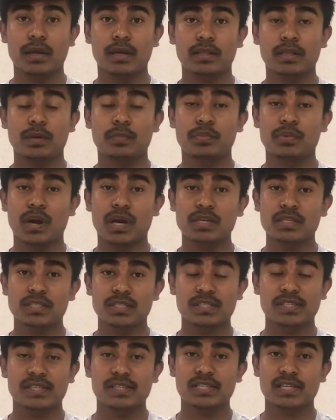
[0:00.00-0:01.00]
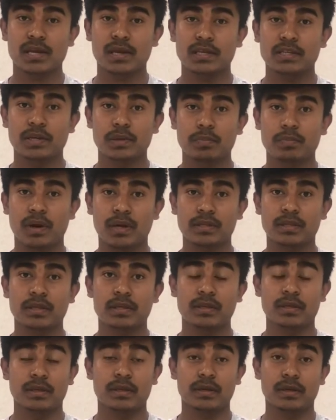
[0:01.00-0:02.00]
the price is decided by
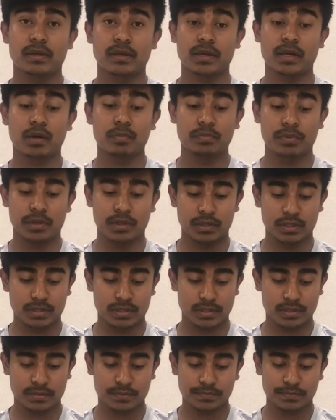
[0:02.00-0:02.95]
the companies.